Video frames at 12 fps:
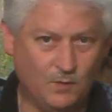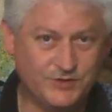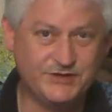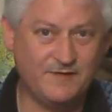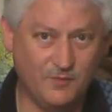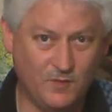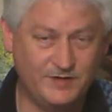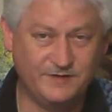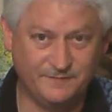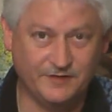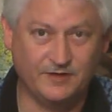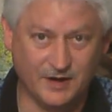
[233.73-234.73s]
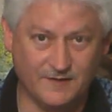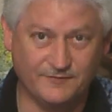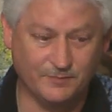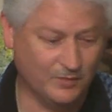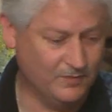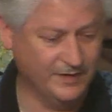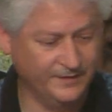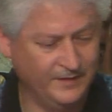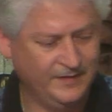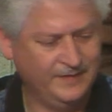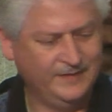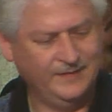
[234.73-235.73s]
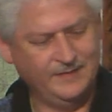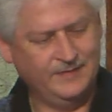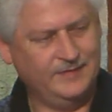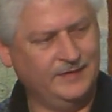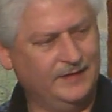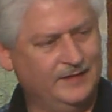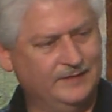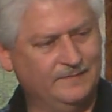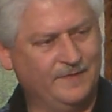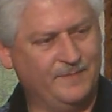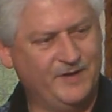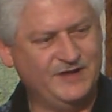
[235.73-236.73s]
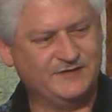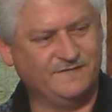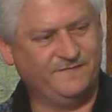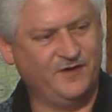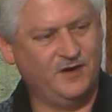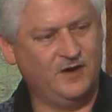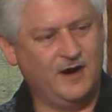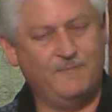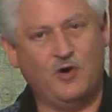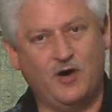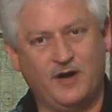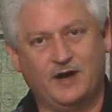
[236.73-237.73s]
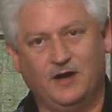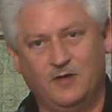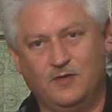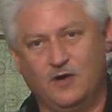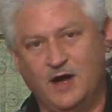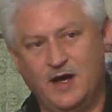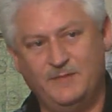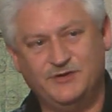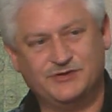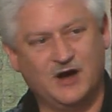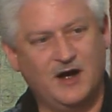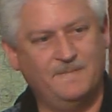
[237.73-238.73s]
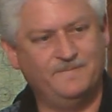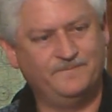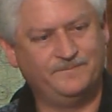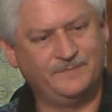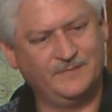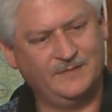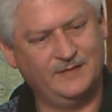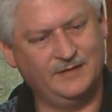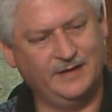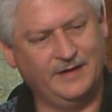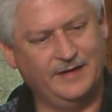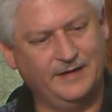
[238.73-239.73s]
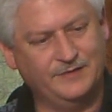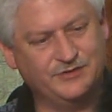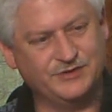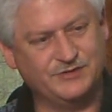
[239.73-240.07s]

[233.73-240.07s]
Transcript: whichever one you feel comfortable with. The piece of fur I bought at a local hobby shop and